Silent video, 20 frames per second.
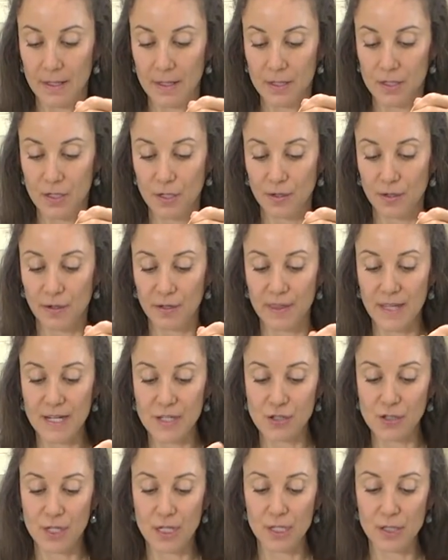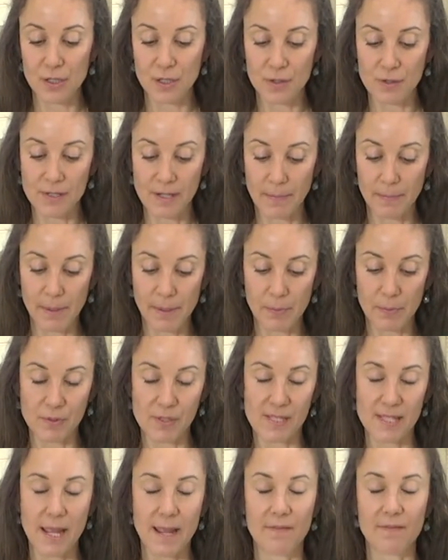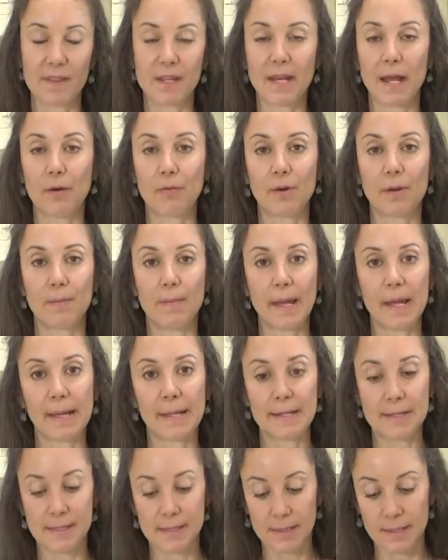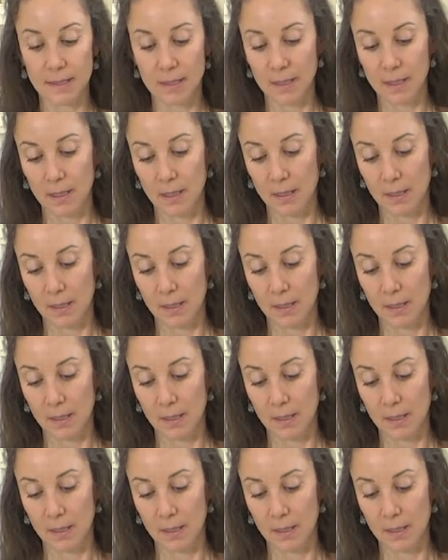So there are things you can do. Some people save the nut remains